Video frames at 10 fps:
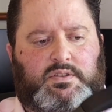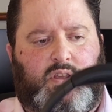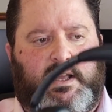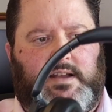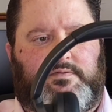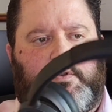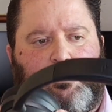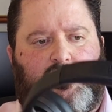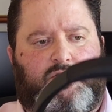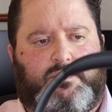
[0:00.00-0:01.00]
They have
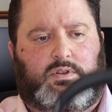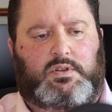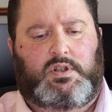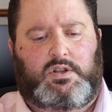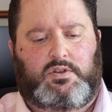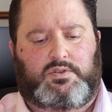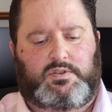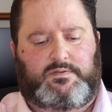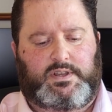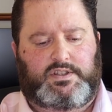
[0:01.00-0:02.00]
lots of
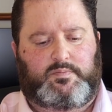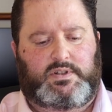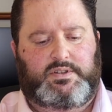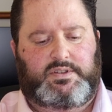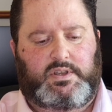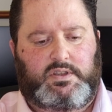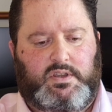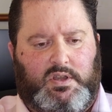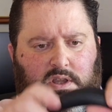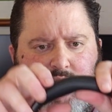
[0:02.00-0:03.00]
flexibility.
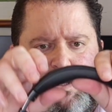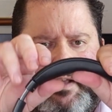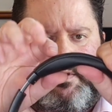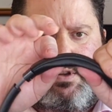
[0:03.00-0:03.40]
They have a